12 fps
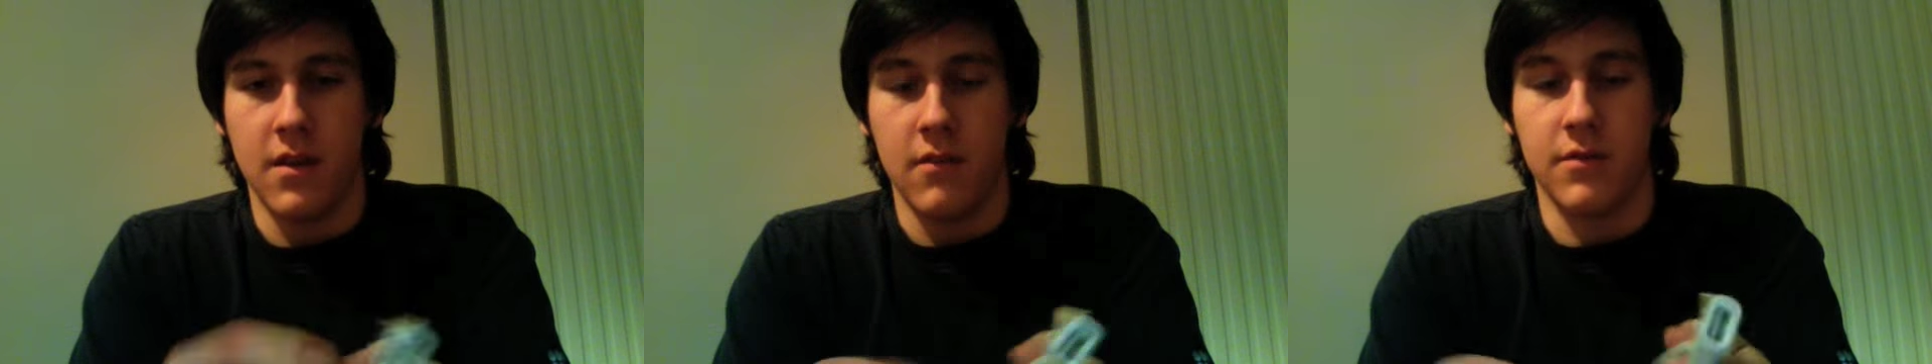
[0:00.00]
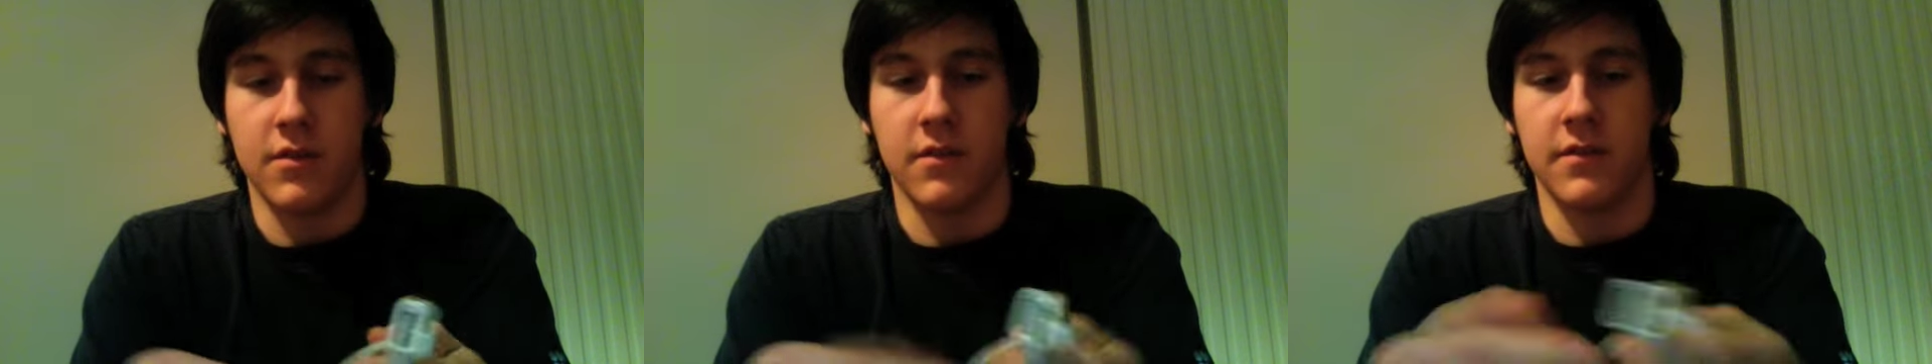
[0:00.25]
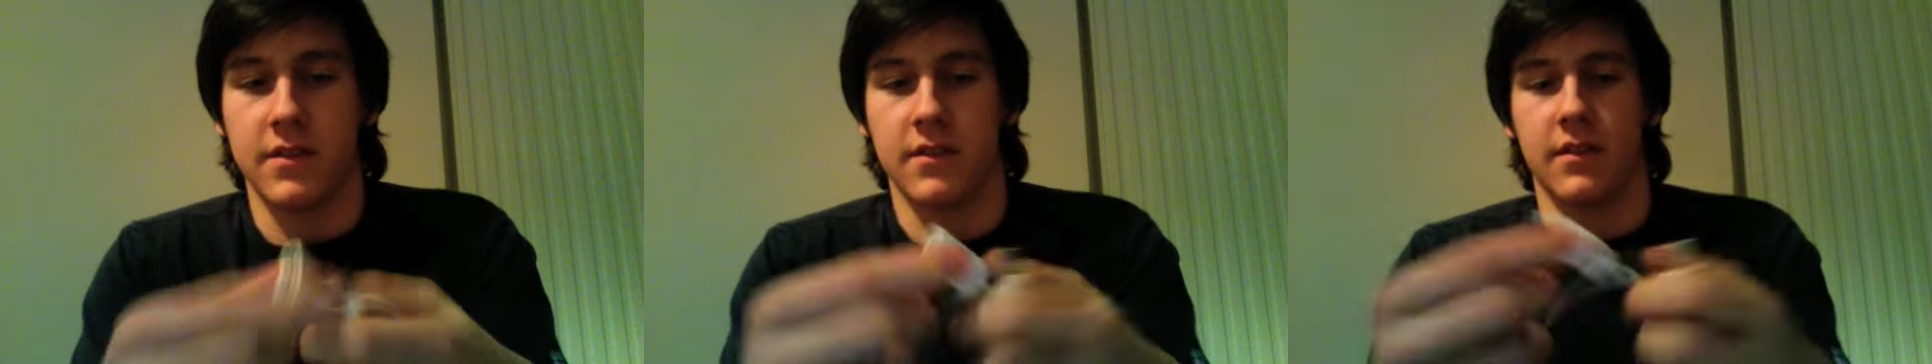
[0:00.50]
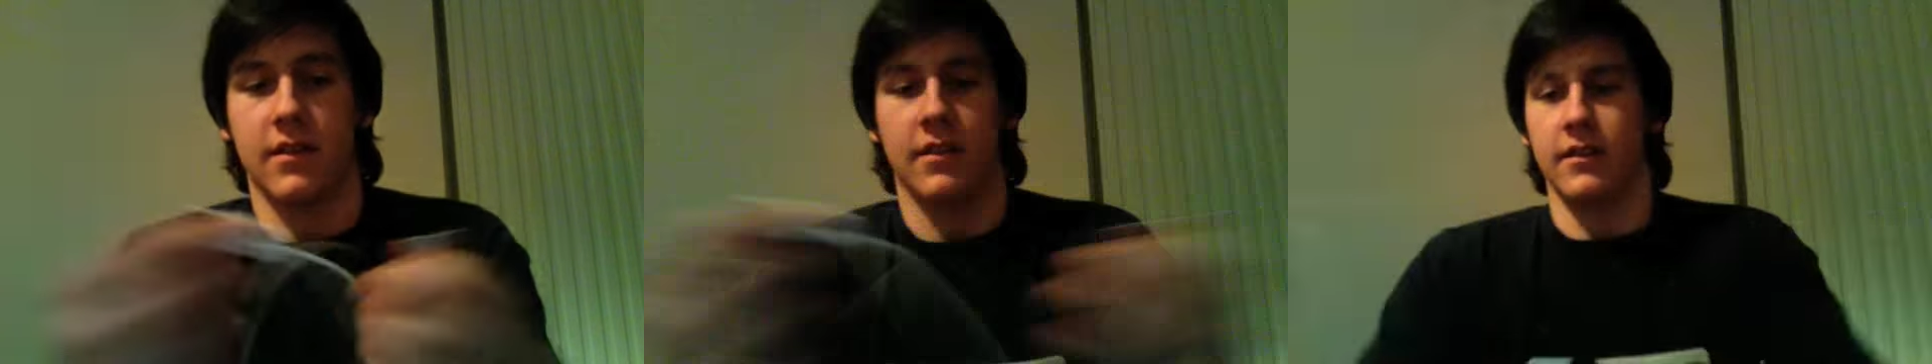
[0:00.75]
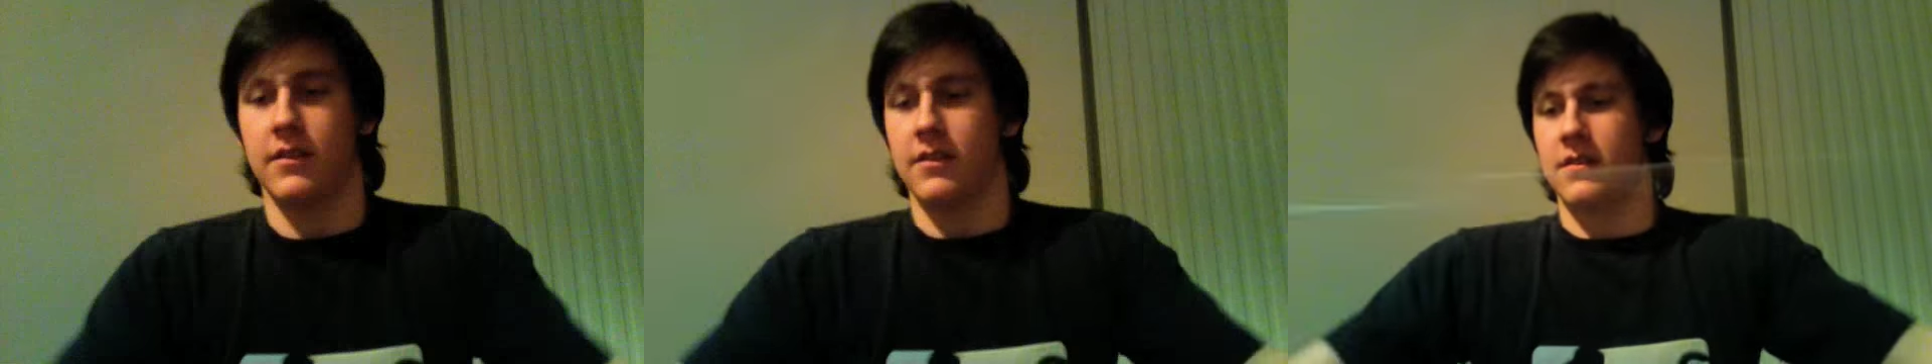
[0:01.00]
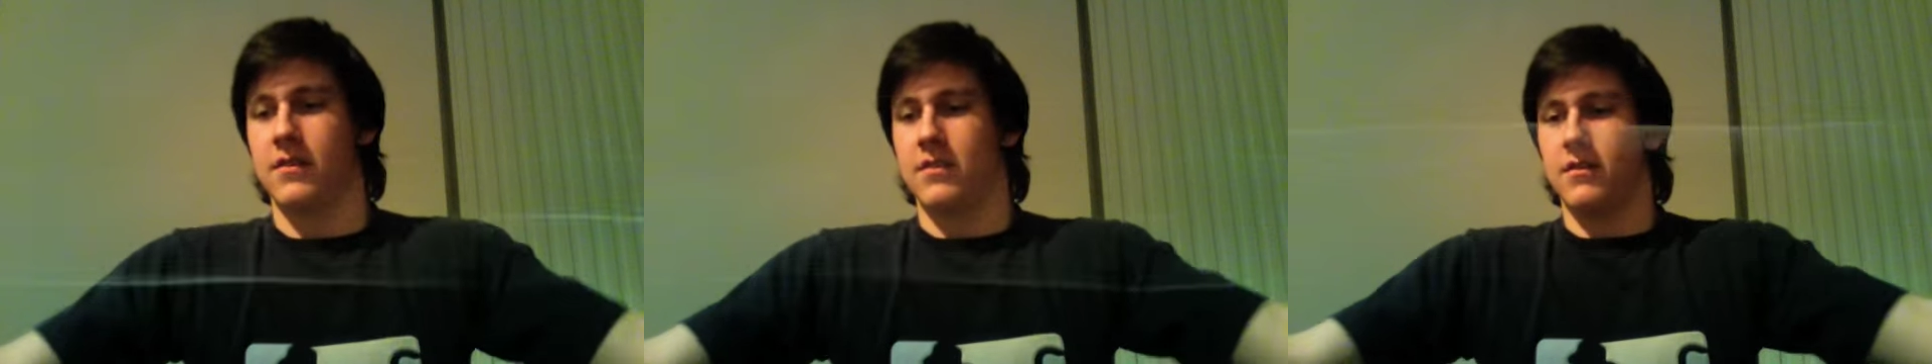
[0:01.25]
which obviously I think this
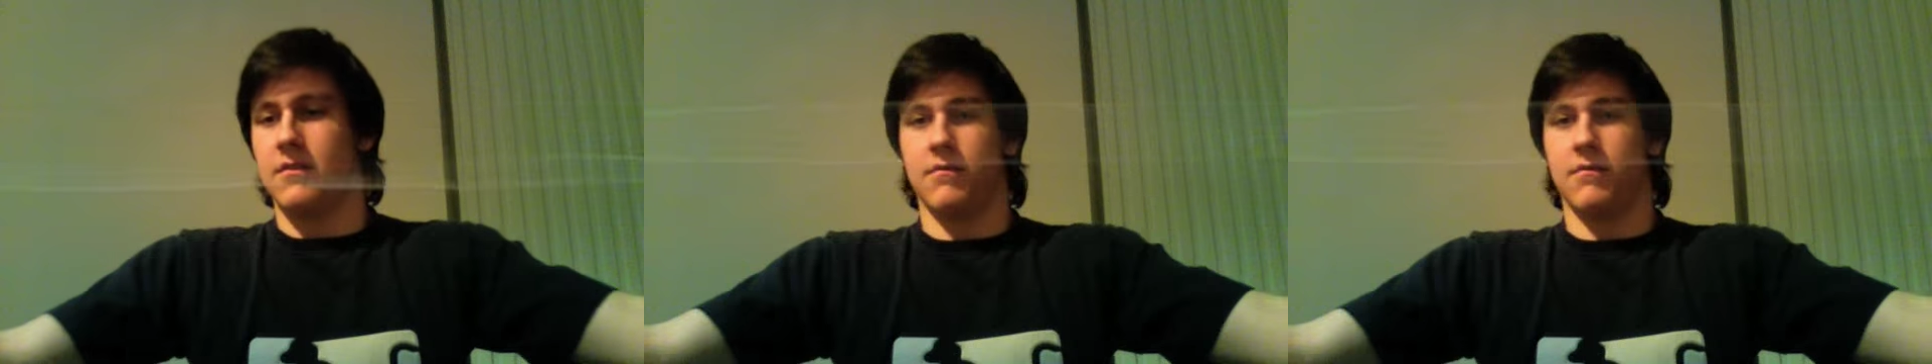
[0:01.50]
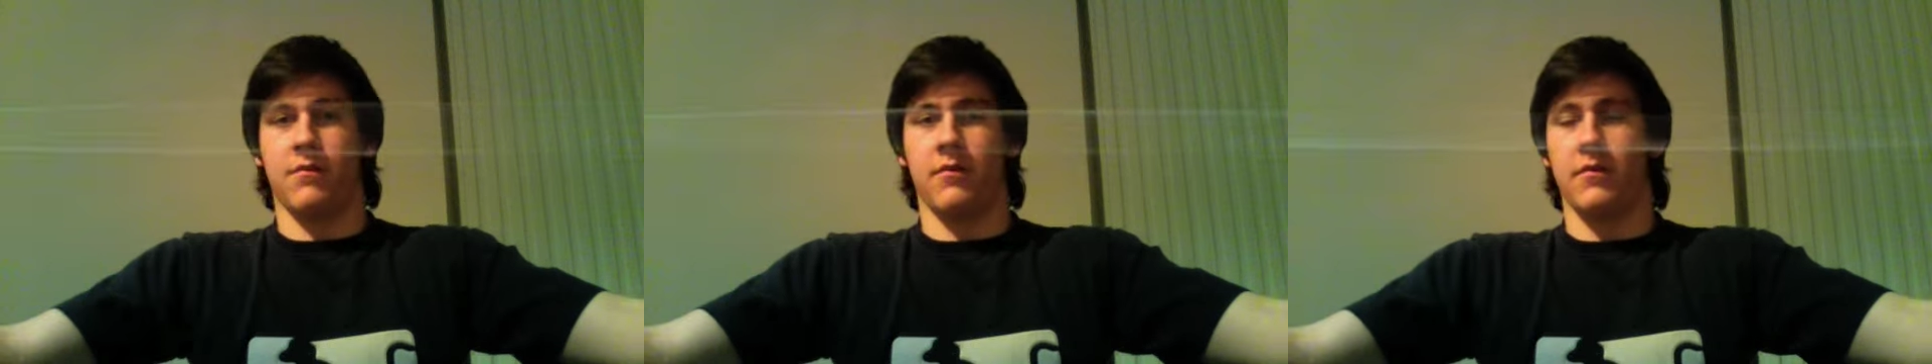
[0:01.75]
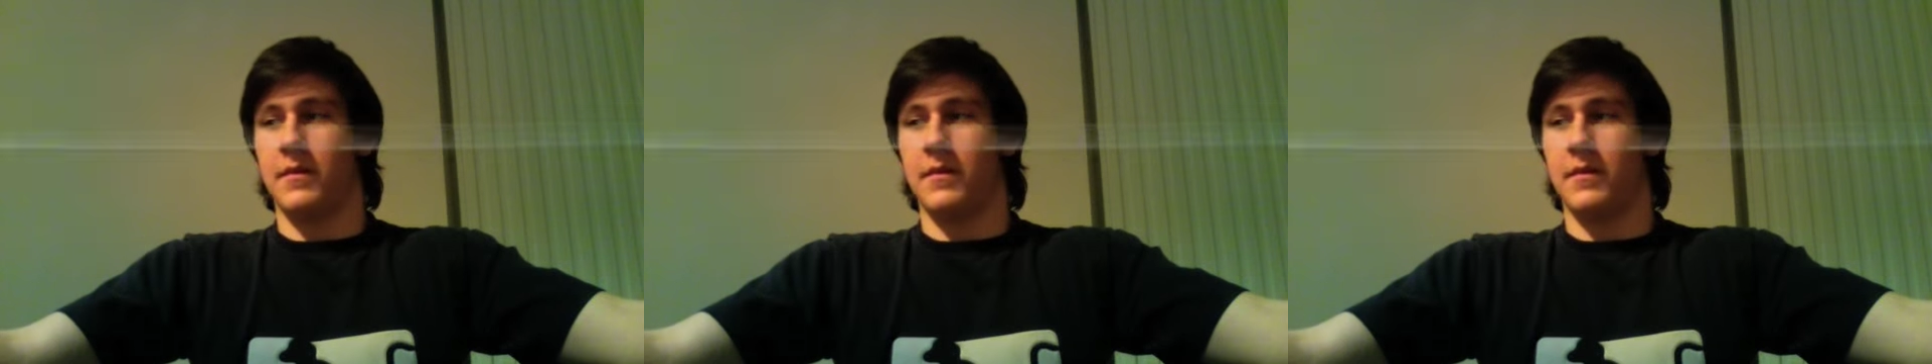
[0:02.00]
is probably